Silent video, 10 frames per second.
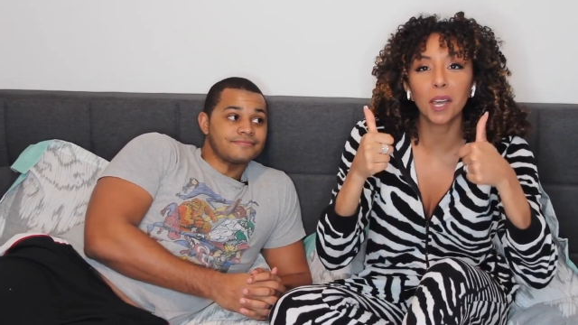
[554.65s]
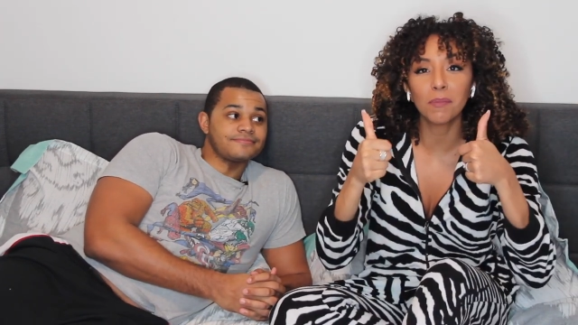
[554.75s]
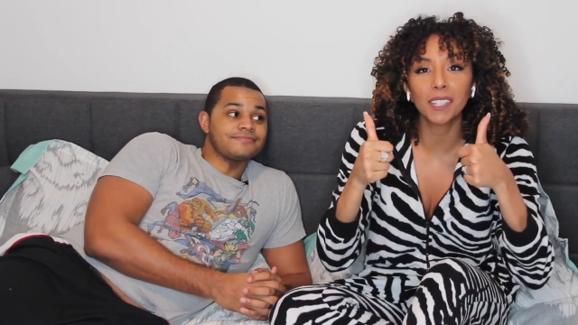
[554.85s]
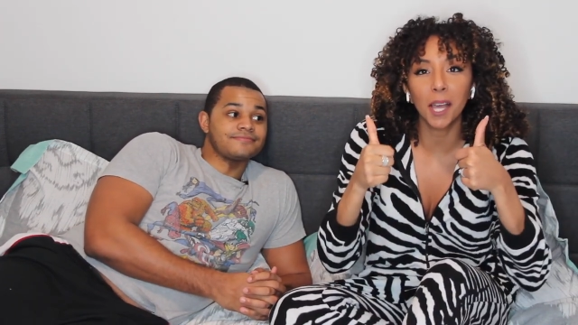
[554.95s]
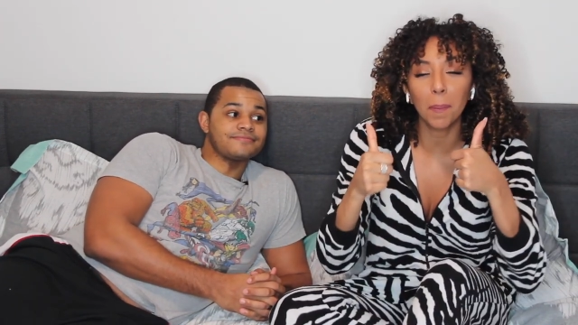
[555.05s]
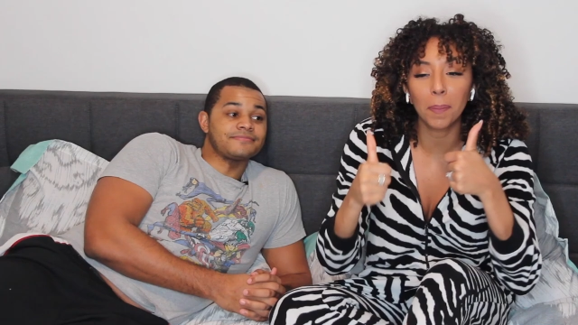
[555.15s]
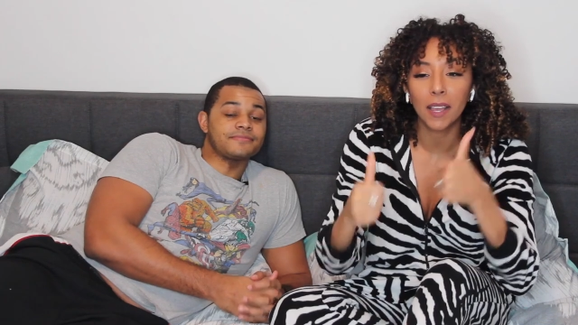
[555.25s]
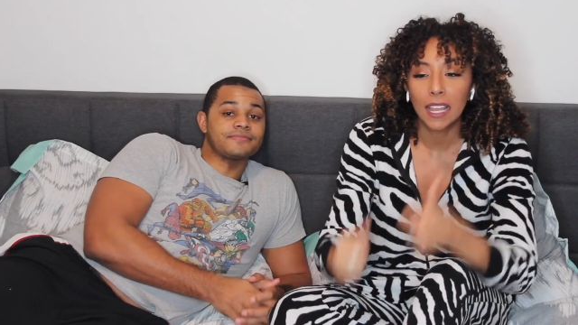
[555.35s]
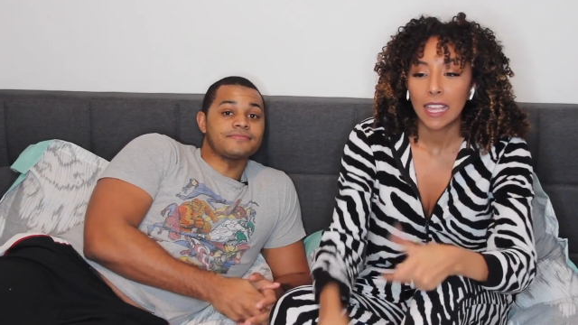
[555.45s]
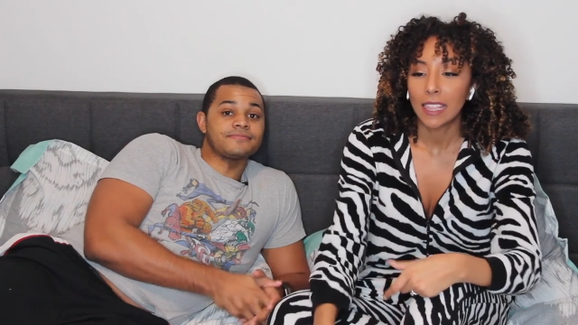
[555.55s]
Speaker 1: thumbs up.
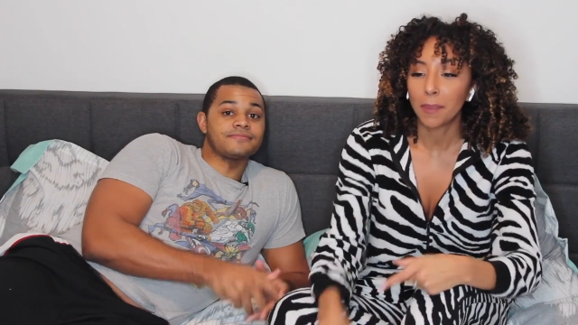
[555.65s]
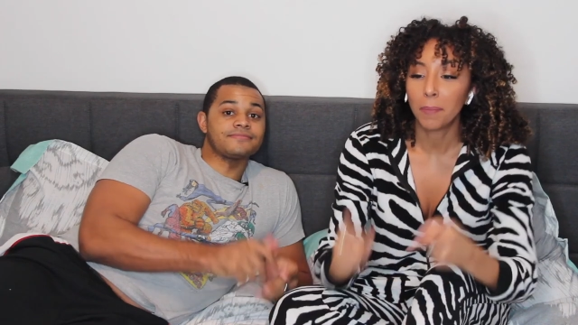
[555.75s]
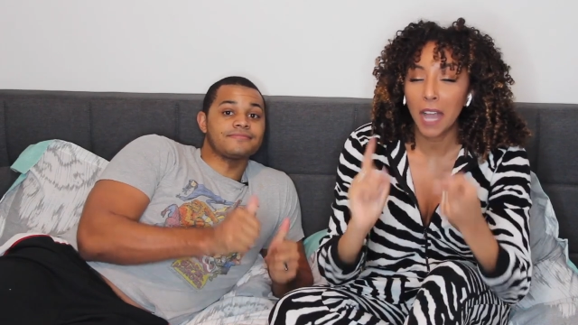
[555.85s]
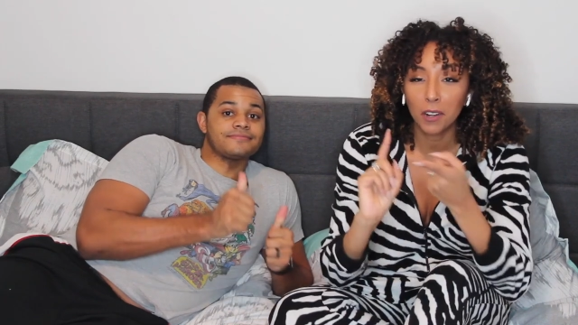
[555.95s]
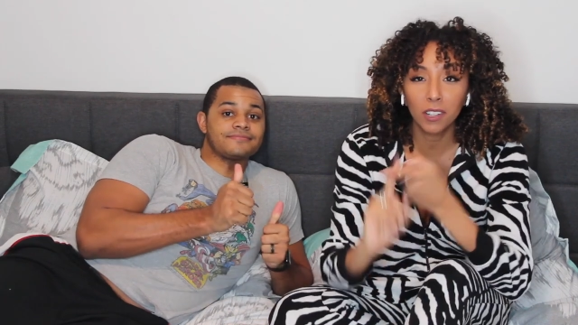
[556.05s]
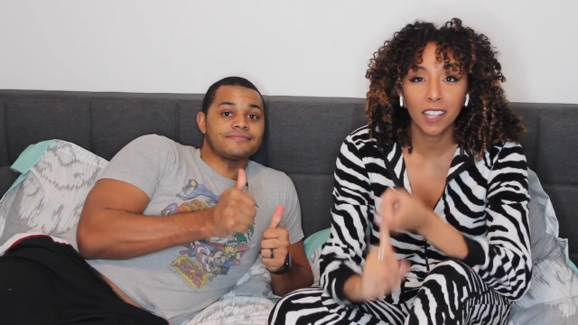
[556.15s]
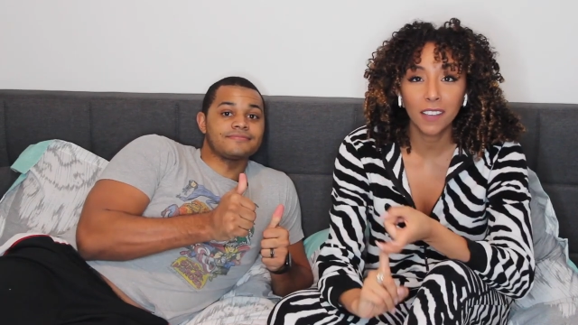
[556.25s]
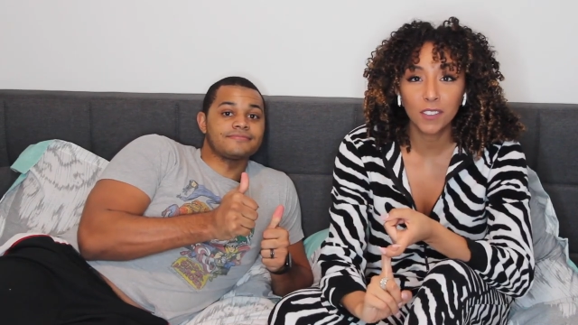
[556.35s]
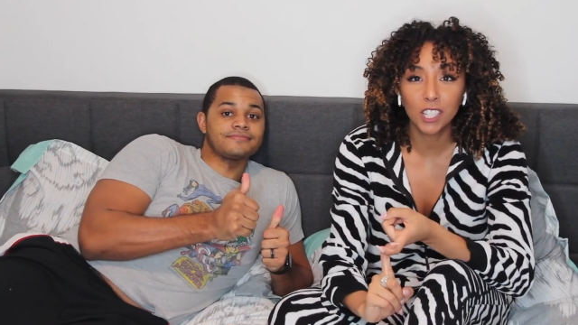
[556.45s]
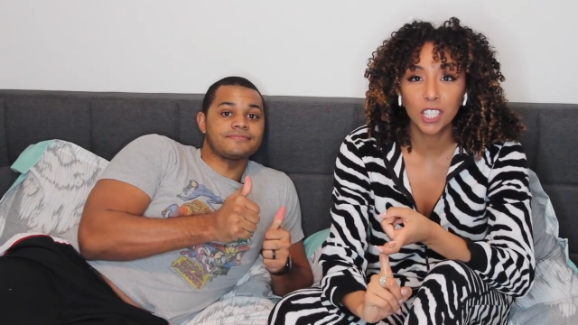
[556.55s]
The battery
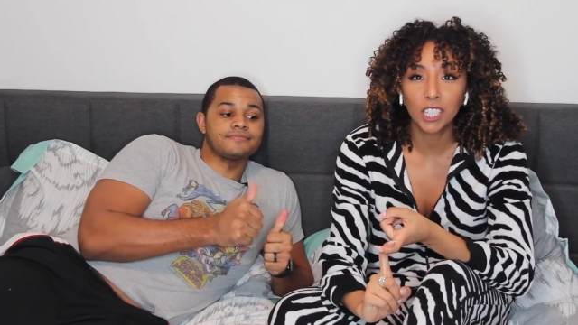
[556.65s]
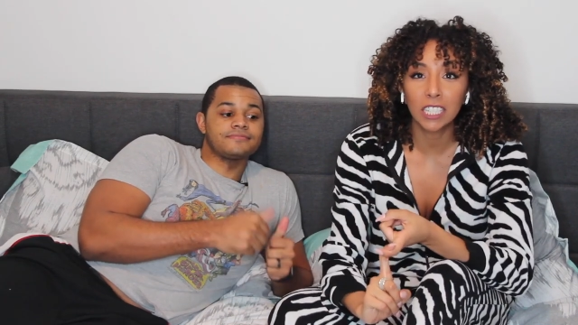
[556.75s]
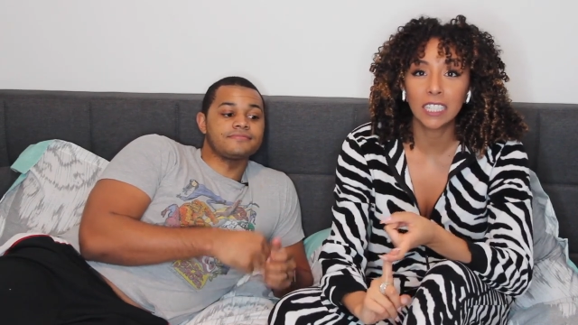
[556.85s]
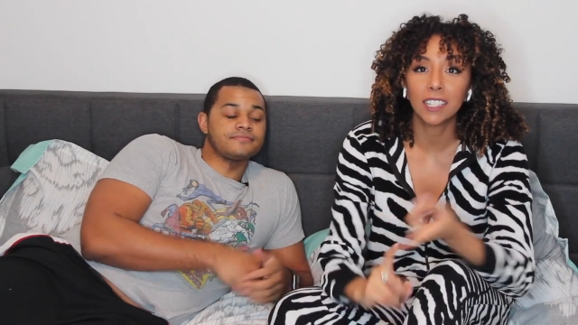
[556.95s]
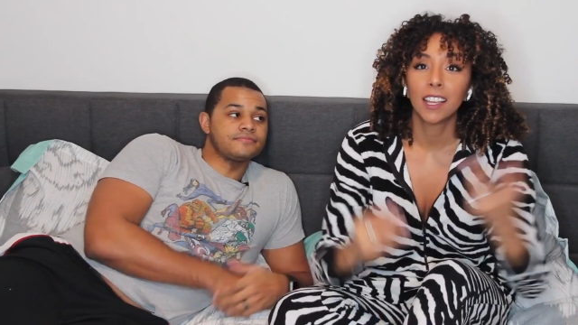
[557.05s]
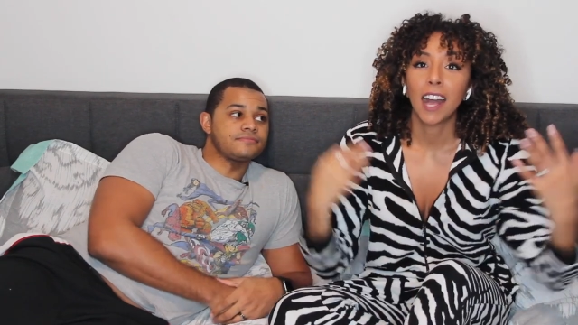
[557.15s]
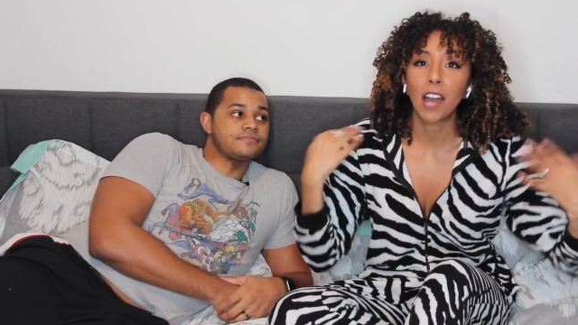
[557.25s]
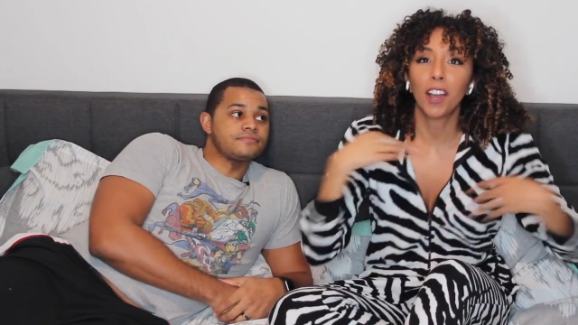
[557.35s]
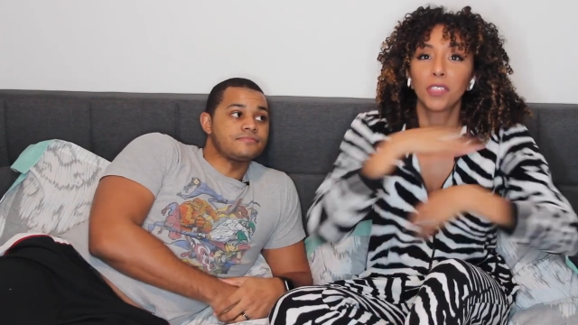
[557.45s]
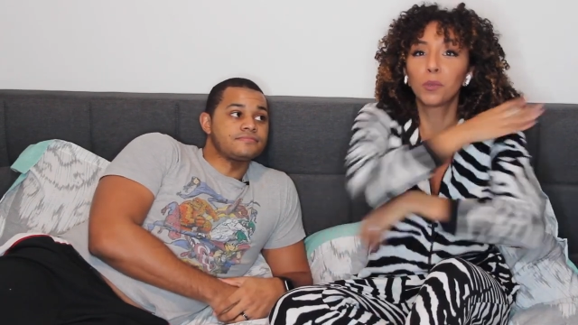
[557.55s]
life is good. I
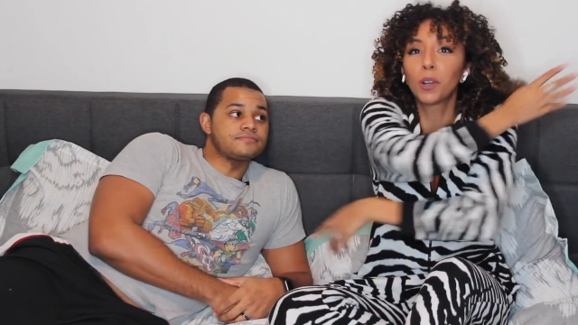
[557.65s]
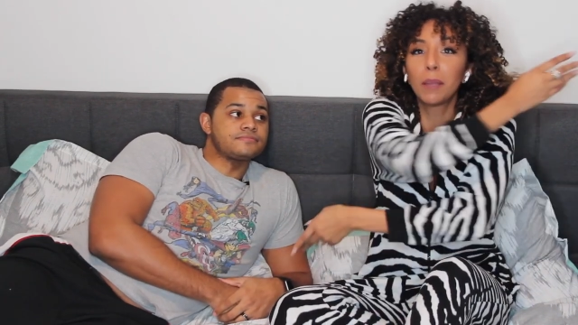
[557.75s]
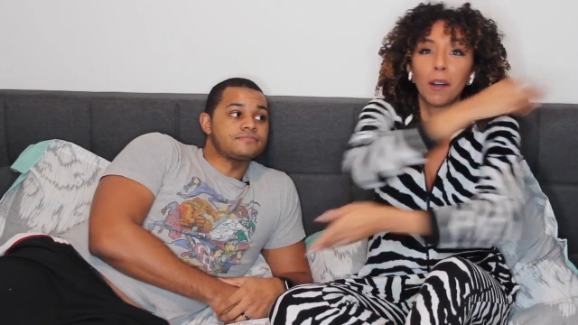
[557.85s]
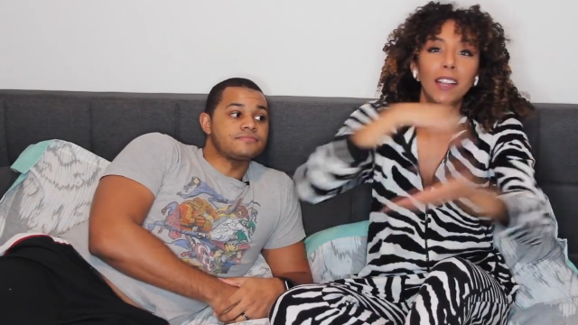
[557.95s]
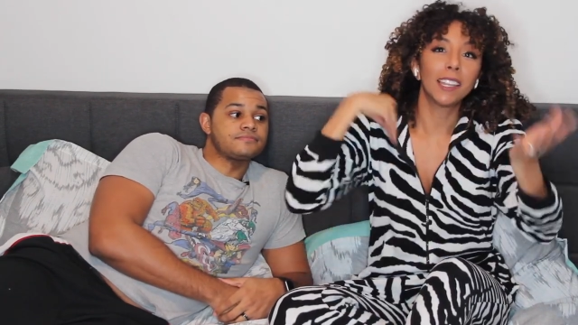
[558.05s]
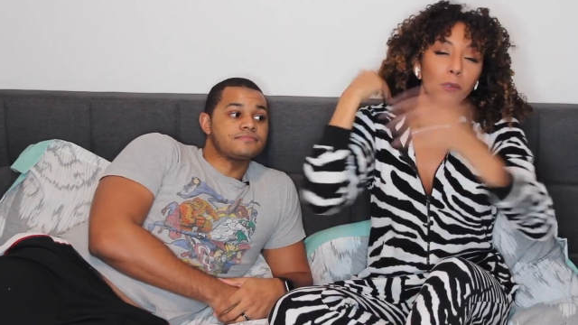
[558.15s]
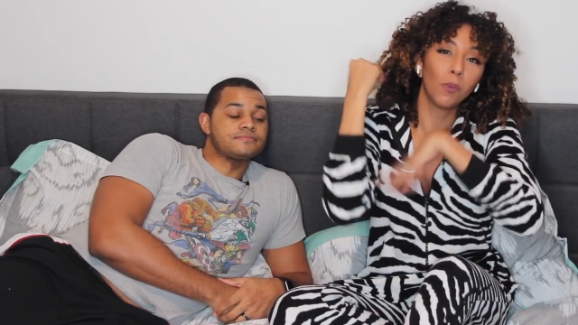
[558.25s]
don't have to worry about any